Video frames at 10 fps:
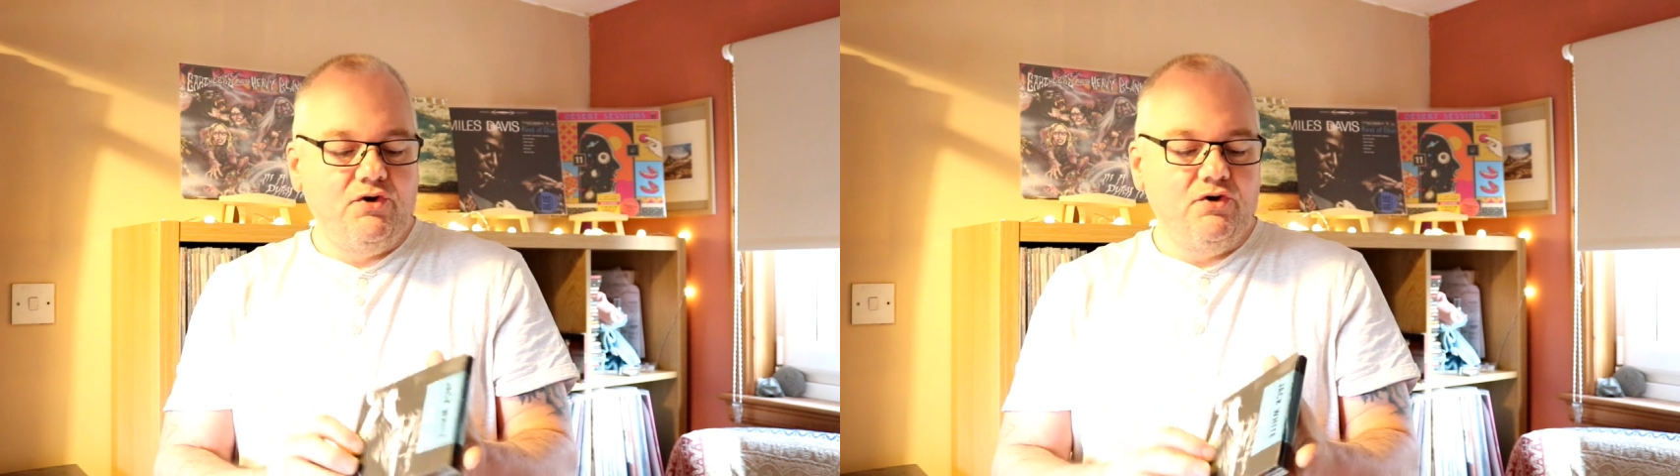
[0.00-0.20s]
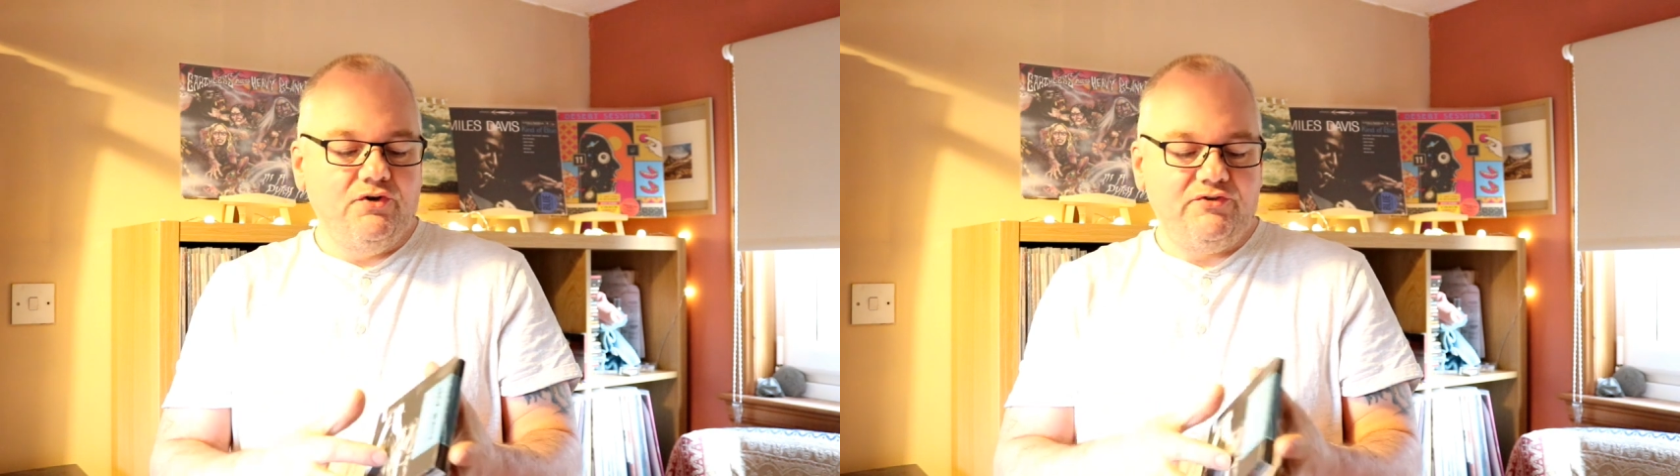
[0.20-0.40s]

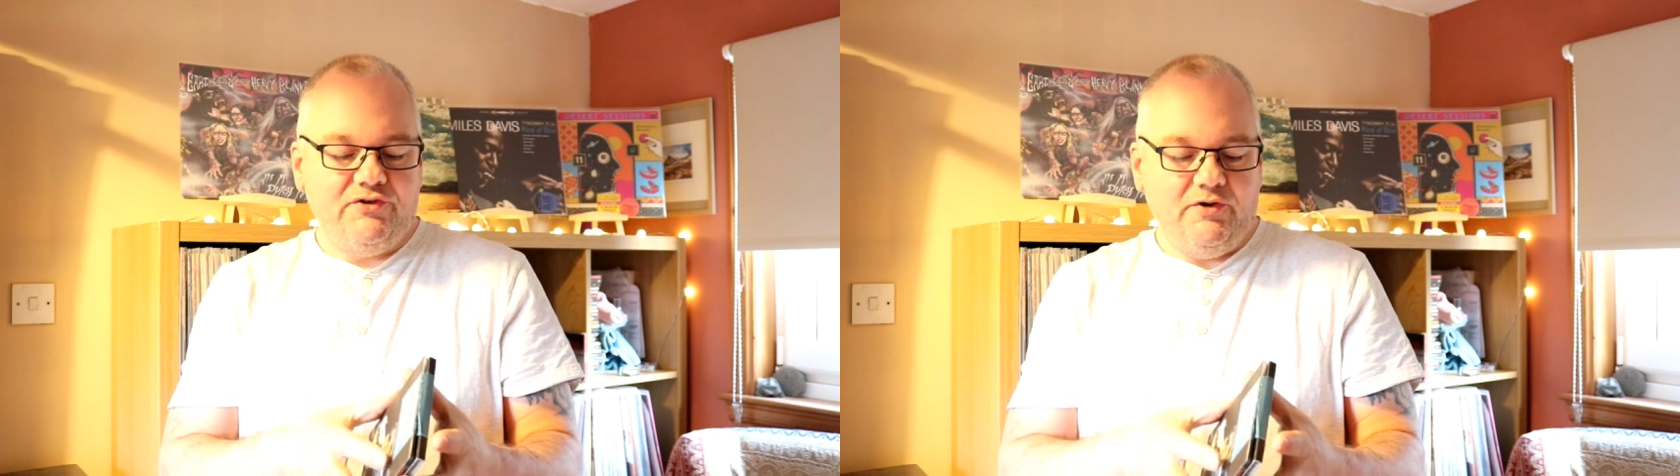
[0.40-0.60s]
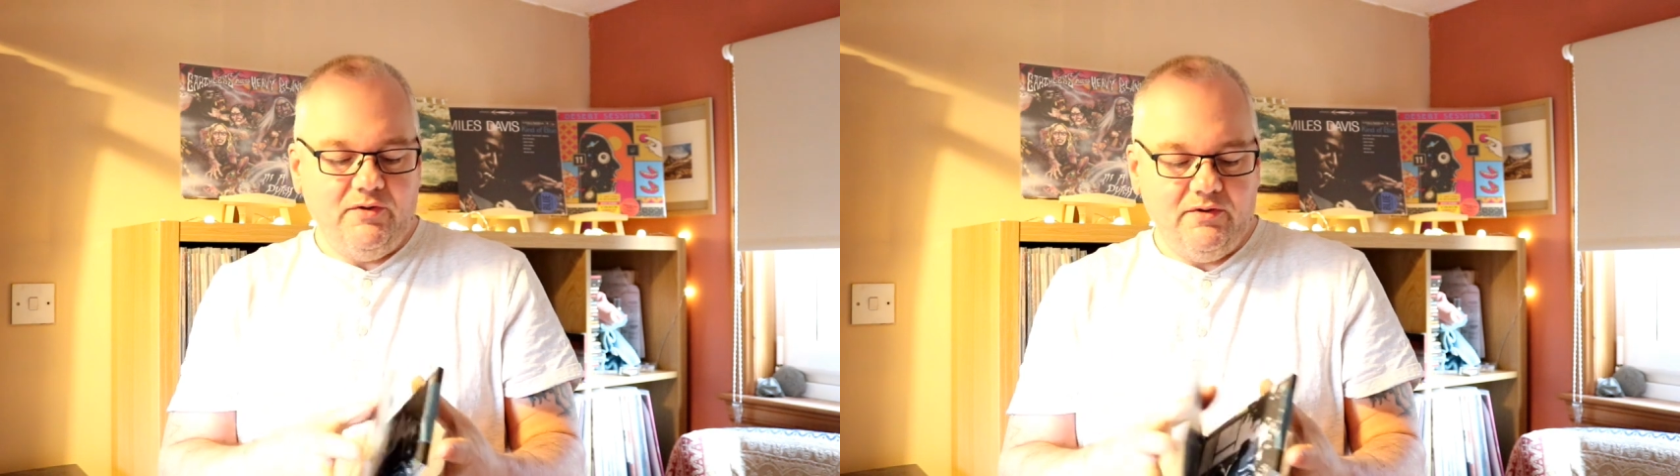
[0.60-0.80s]

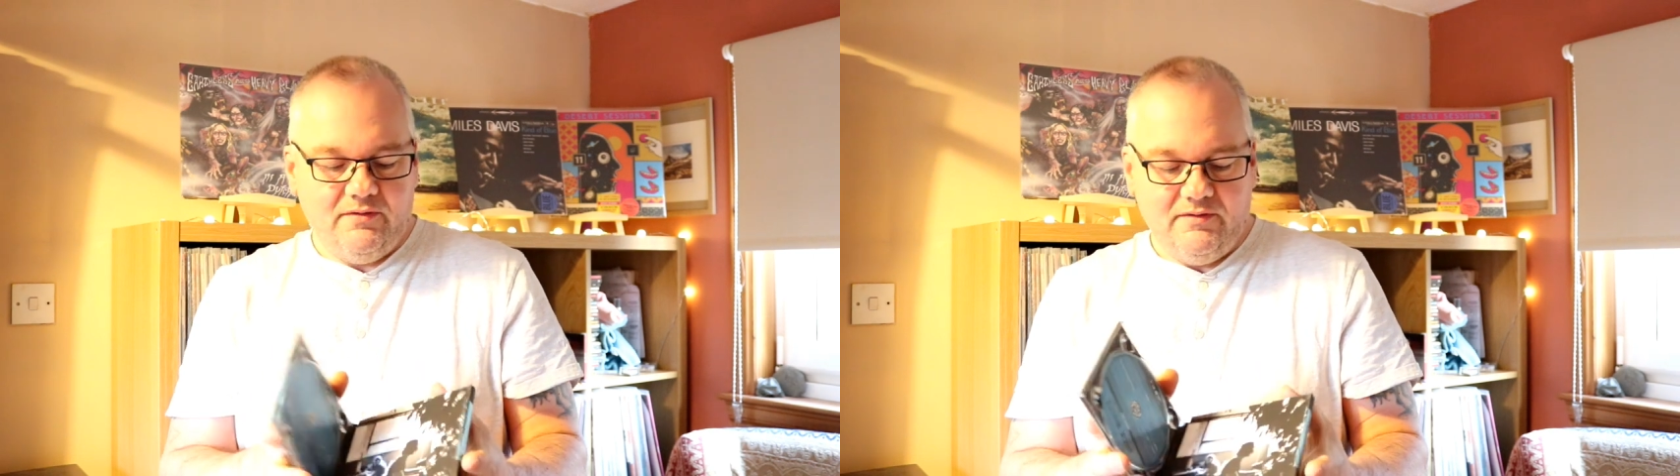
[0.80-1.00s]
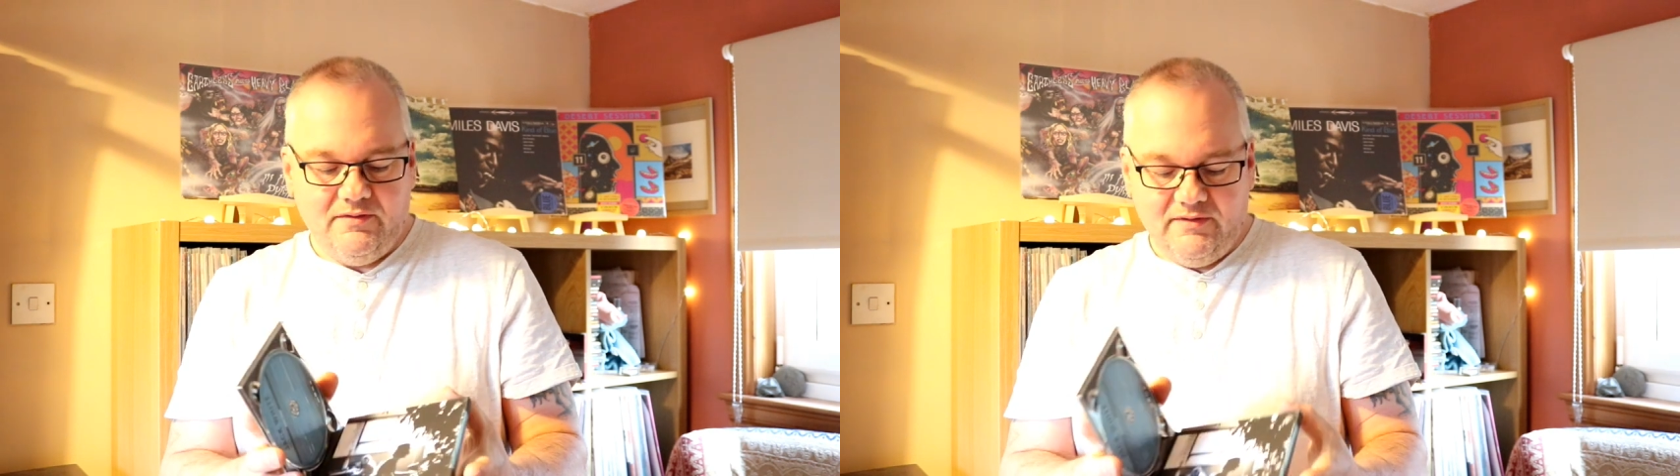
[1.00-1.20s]
go-to,
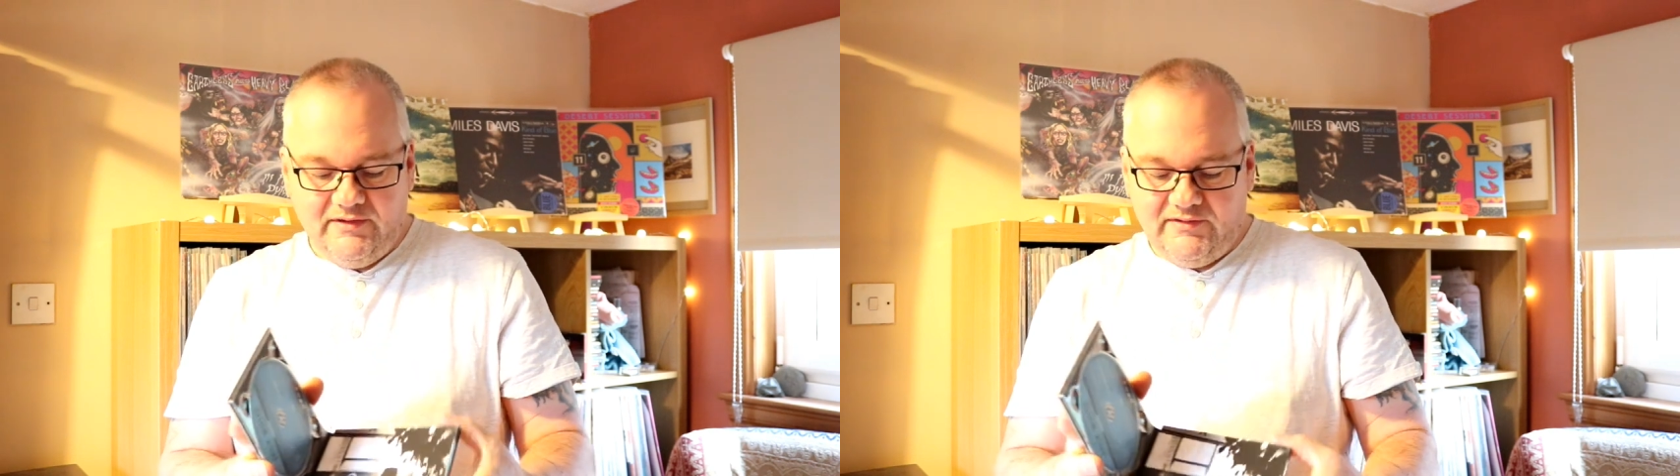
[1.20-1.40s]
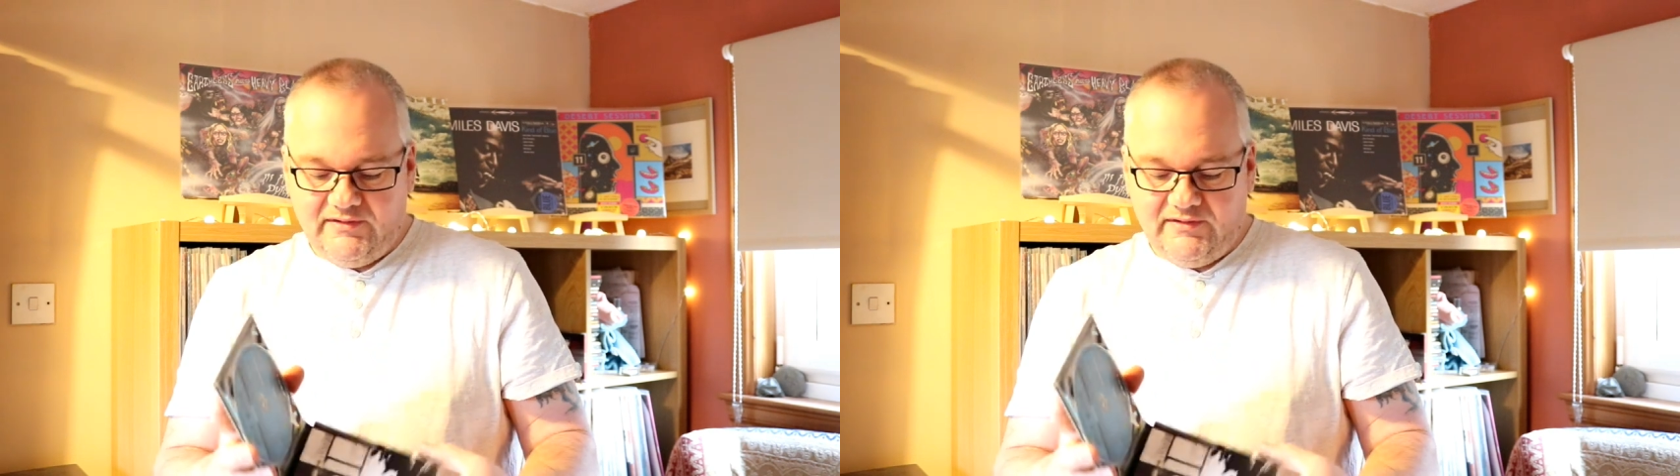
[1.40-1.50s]
this